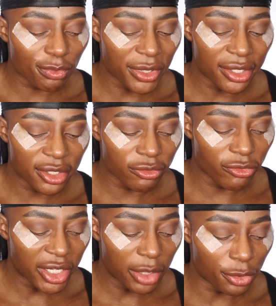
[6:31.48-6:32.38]
blending
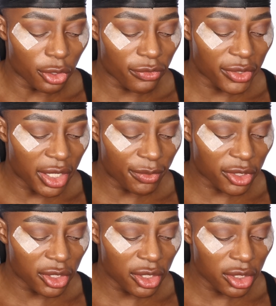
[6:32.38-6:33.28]
really beautifully. I'm
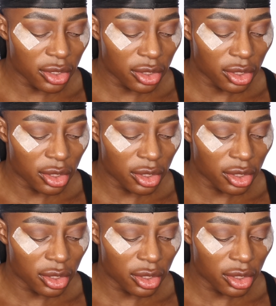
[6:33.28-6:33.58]
just gonna